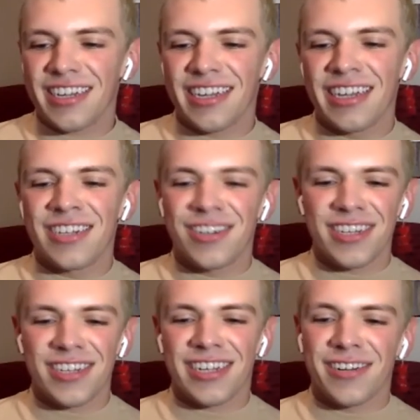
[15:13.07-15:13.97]

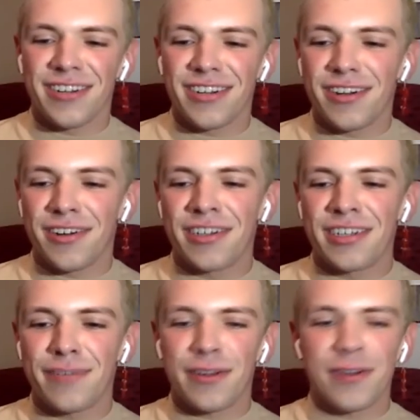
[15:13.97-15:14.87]
interesting or
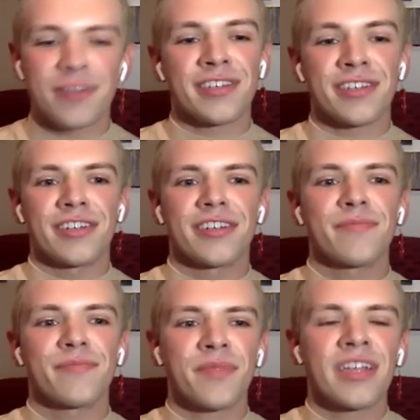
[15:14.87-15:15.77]
difficult to
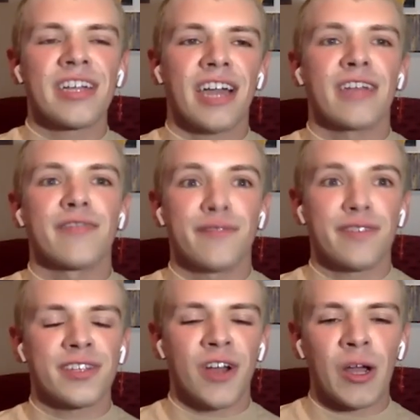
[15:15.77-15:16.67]
kind of
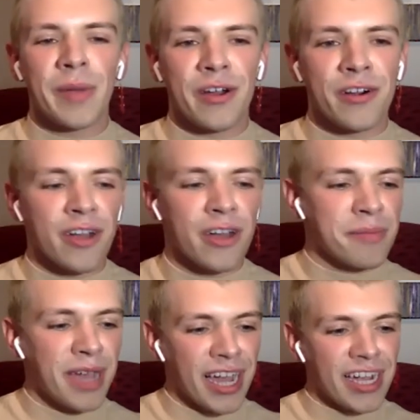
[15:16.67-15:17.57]
talk about or
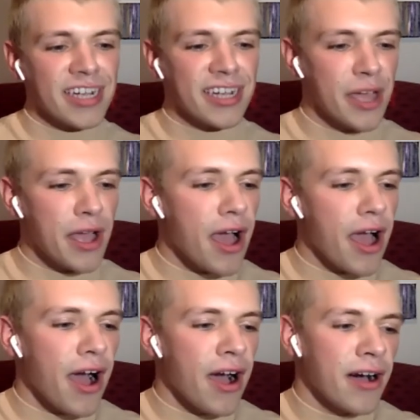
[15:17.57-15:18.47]
unpack.
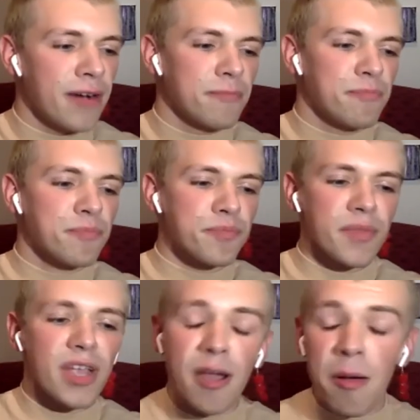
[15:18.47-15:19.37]

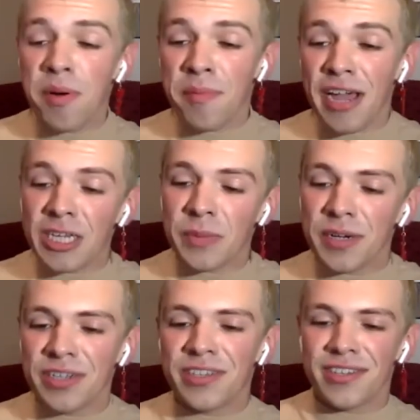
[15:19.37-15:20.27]
But my
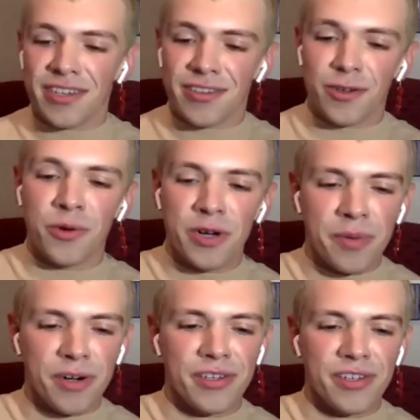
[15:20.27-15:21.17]
experiences as a queer
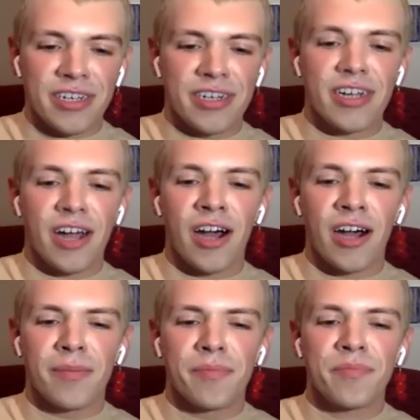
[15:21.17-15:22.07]
person
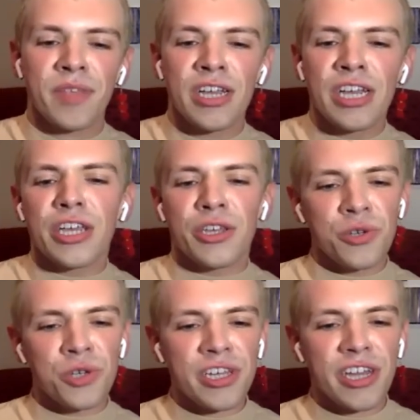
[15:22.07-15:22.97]

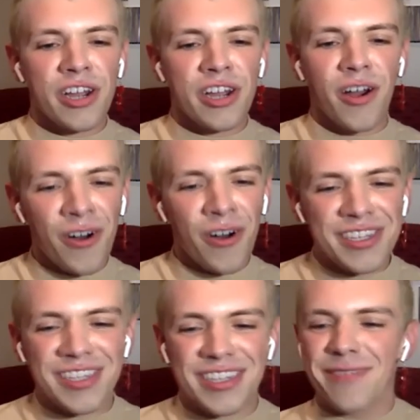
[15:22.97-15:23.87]
usually are all the
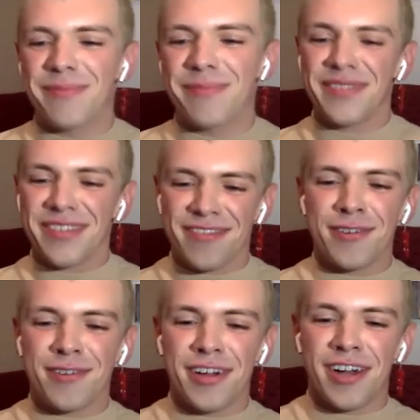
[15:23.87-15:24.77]
same,
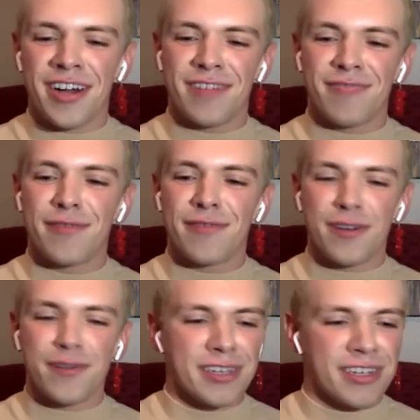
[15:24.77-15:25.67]

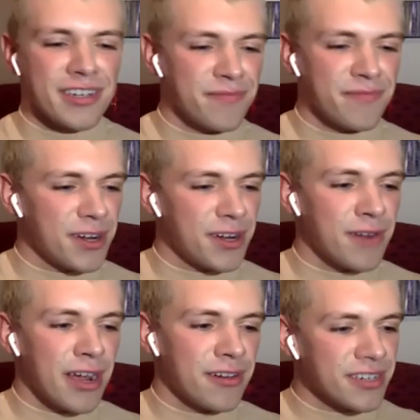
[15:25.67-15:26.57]
revolving
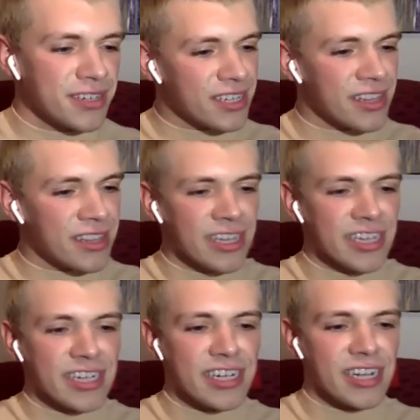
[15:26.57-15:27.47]
around like